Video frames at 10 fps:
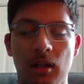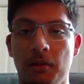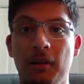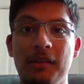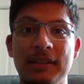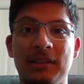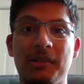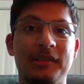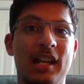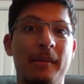Well, that's all
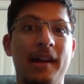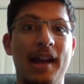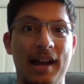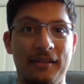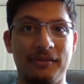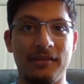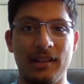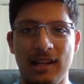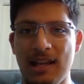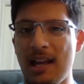the time I have.
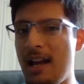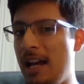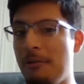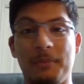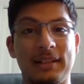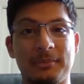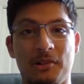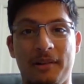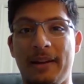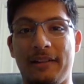I want to play some
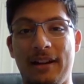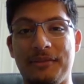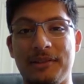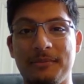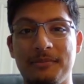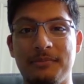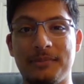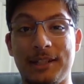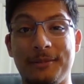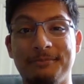more Minecraft.
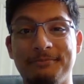Yep.